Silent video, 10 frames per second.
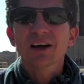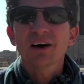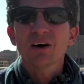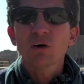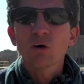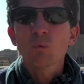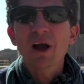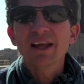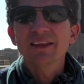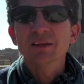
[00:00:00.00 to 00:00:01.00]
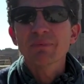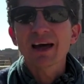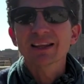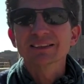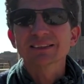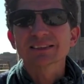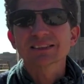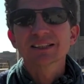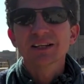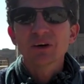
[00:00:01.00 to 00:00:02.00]
are weighed in the balance.
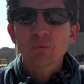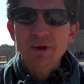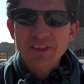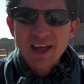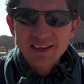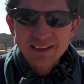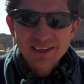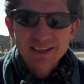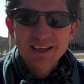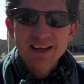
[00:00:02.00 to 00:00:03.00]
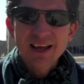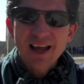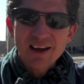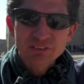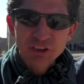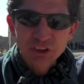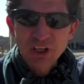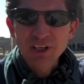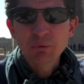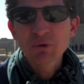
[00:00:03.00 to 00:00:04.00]
We then have to
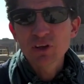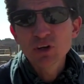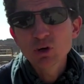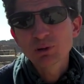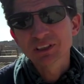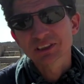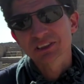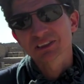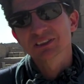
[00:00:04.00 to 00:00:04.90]
journey with Anubis